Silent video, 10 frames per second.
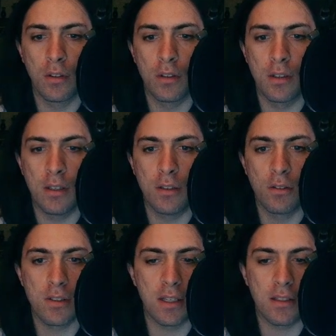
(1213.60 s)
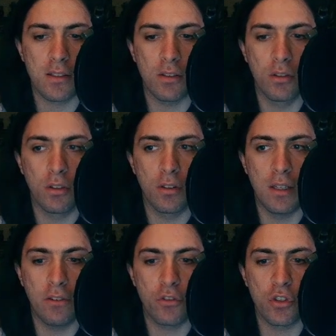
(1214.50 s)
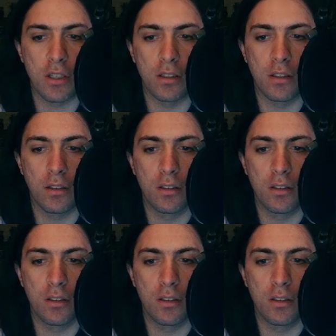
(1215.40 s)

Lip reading: It looks like it's only on the left channel.